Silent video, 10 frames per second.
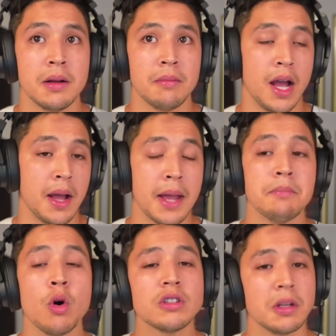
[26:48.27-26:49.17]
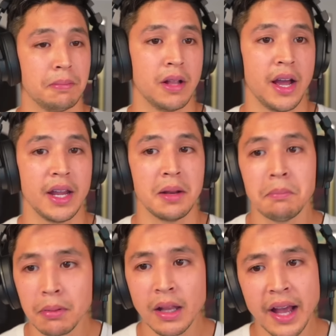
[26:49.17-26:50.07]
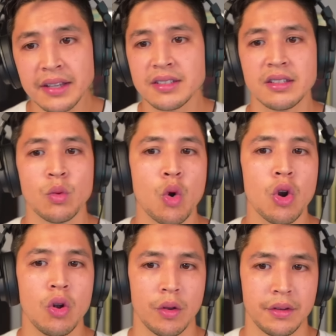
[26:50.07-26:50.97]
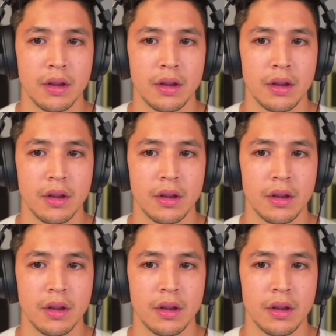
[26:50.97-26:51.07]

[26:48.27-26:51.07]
and multiply and bless the world.